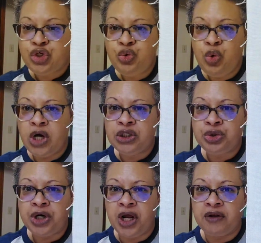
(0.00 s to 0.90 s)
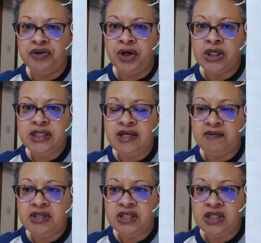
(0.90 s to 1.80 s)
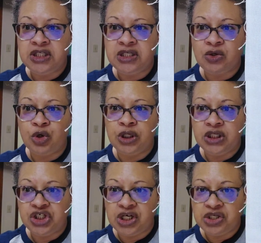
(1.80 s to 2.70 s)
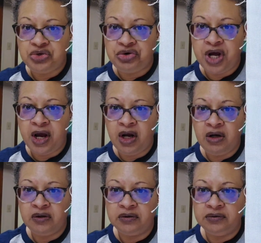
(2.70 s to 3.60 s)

237 stitches on this yesterday.